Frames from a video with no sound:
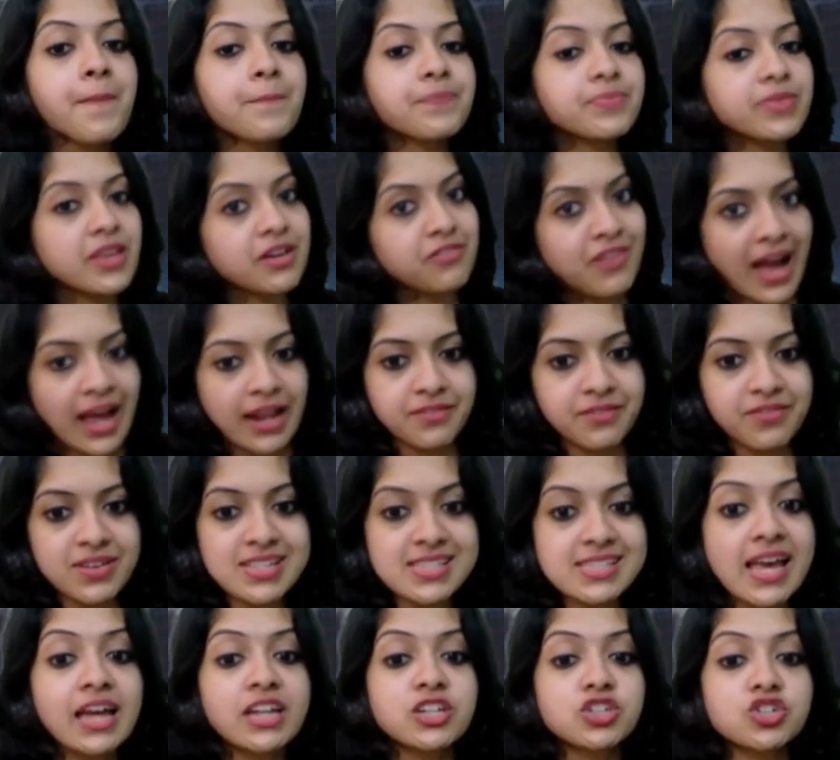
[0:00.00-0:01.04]
the valve
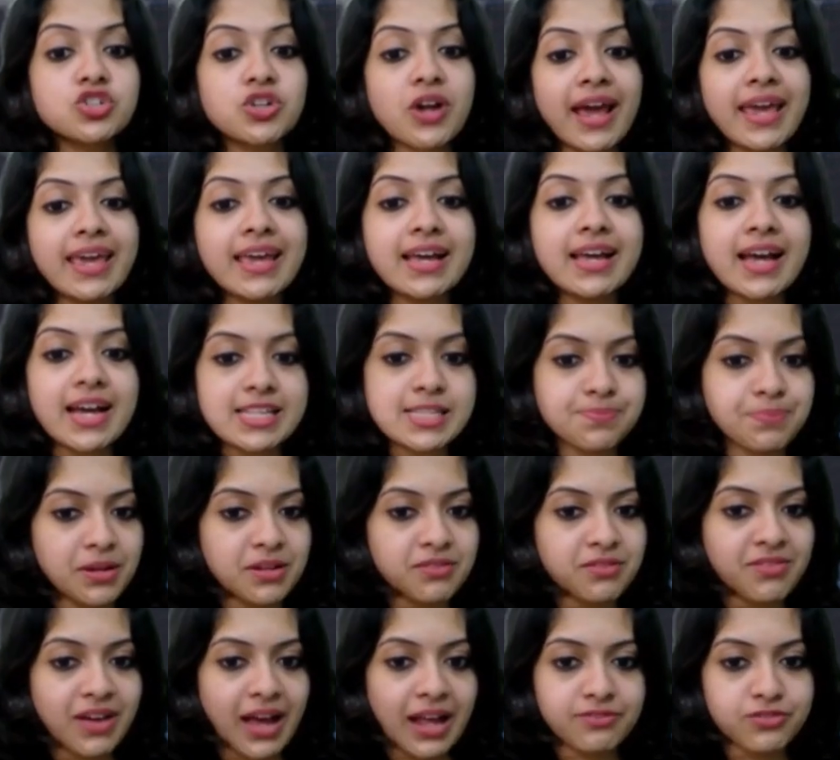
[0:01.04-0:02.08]
is
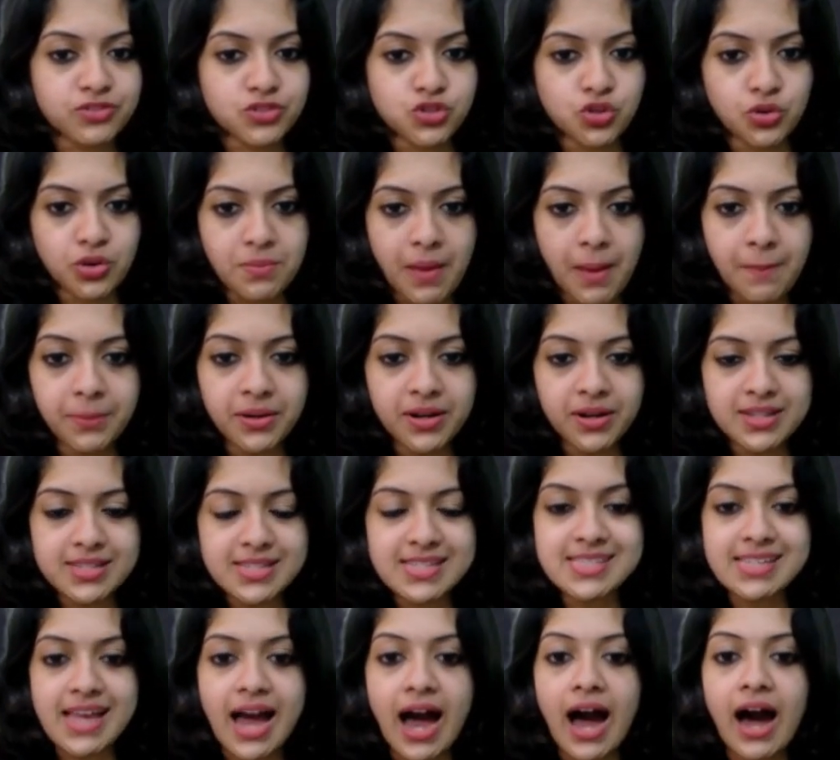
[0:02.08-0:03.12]
tricuspid valve. So remember it
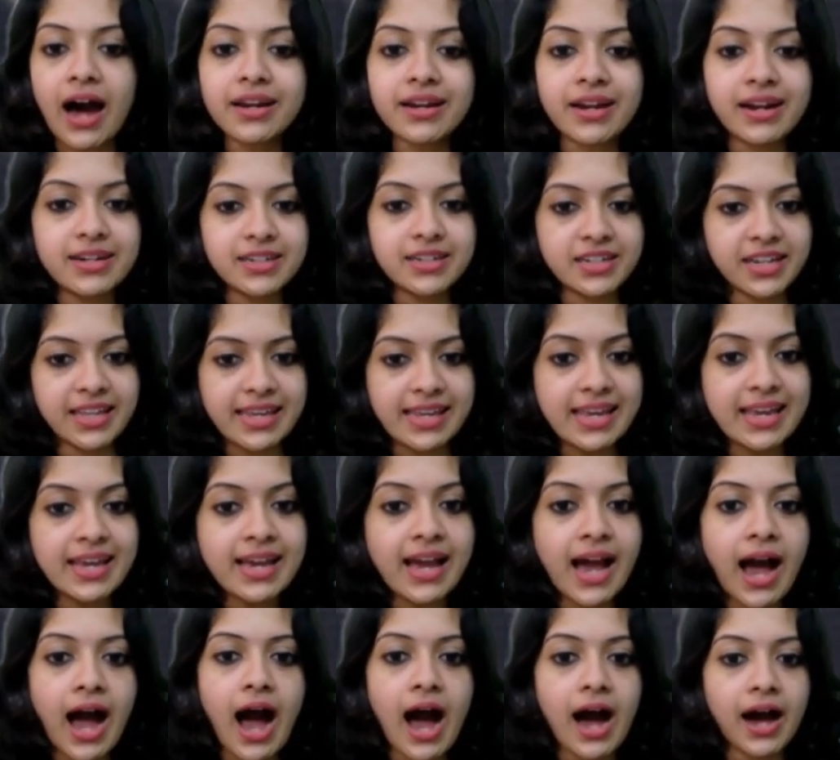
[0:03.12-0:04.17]
is
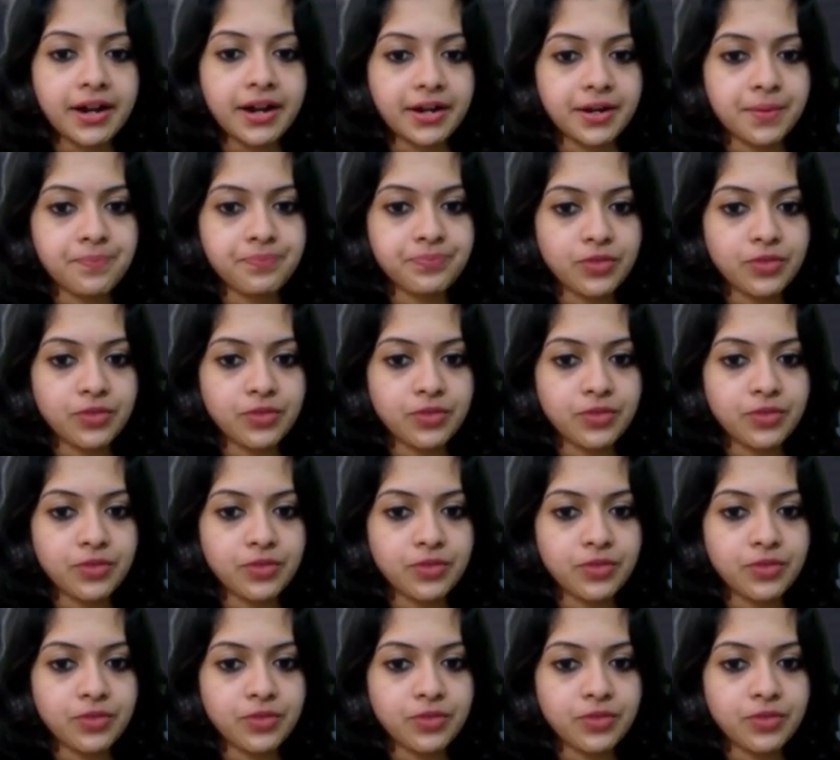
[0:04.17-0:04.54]
RTR.